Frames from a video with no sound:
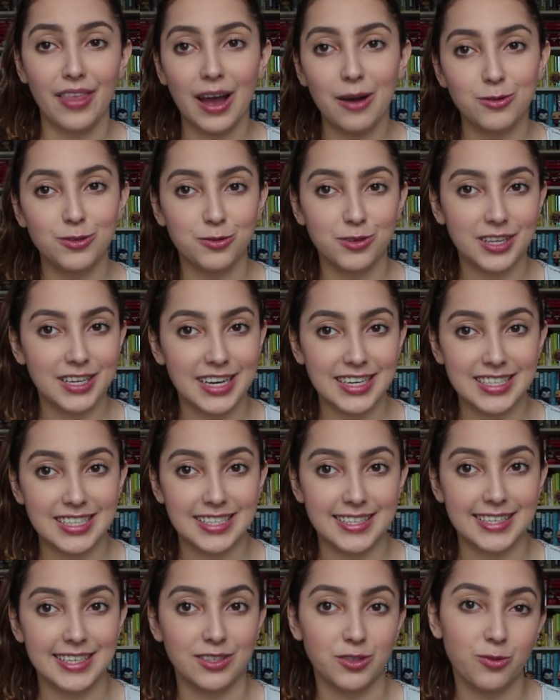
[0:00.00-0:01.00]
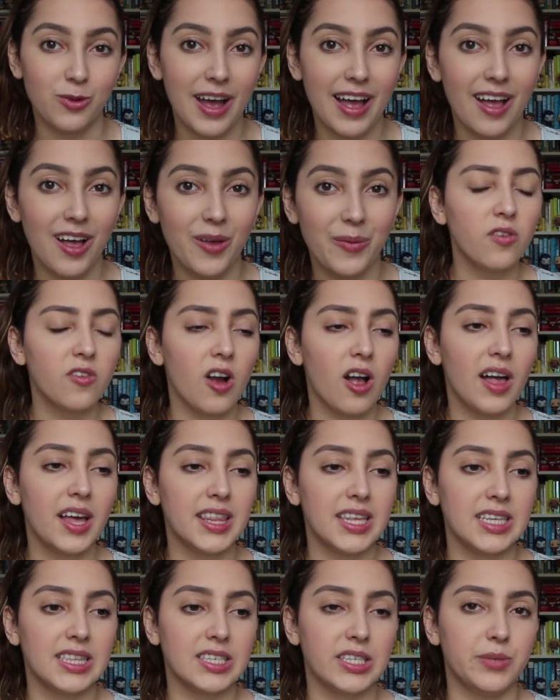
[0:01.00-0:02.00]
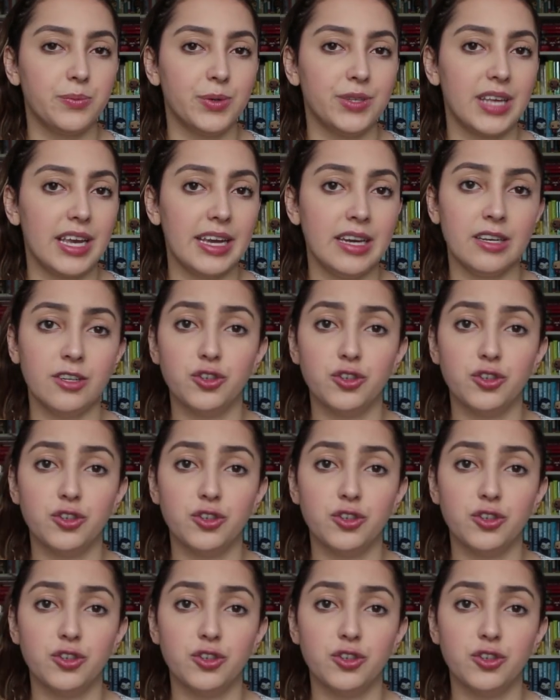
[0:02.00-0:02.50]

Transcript: that was really nice to see as well. Overall I think this was an